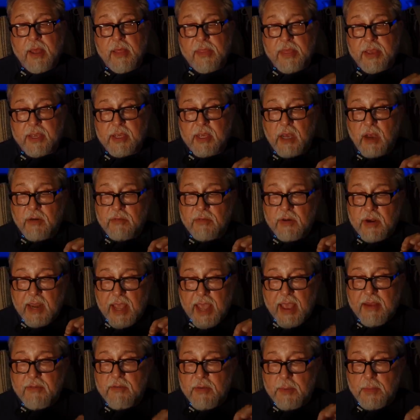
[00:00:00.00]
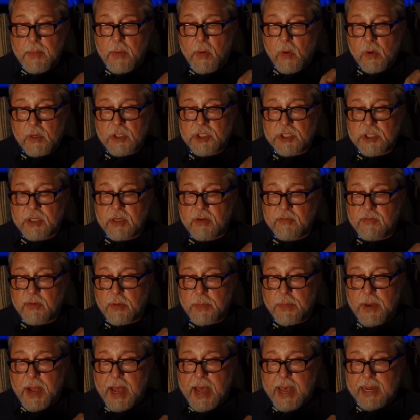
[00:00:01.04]
that covered every portion of
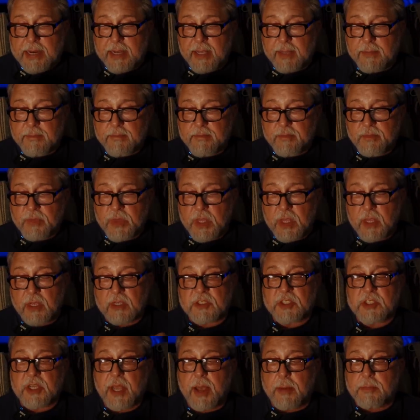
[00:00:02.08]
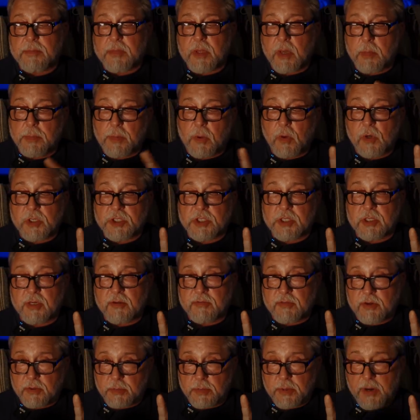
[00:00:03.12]
her body, except a portion
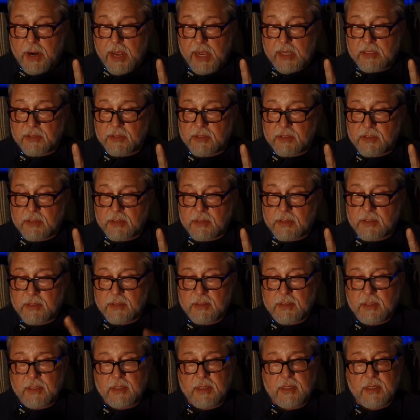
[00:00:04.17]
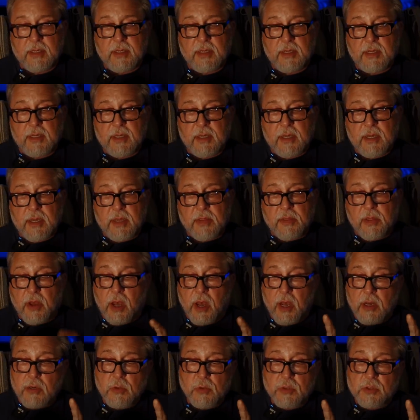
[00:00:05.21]
of her breasts. The
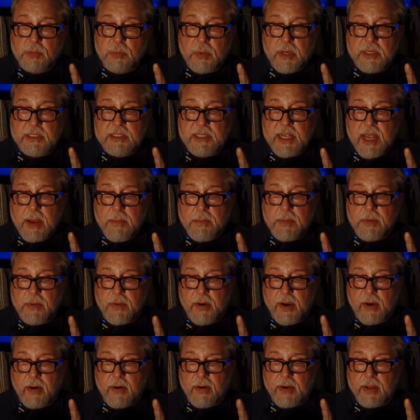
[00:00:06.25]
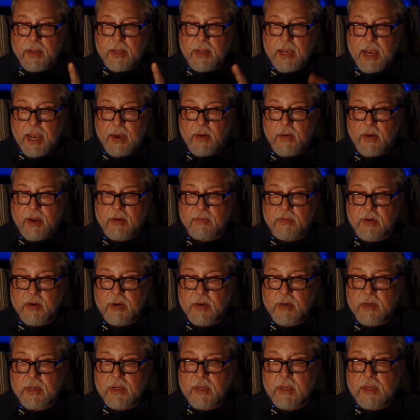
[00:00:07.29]
hug was but temporary,
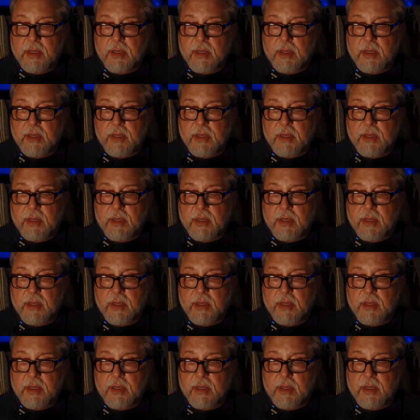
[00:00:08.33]
however,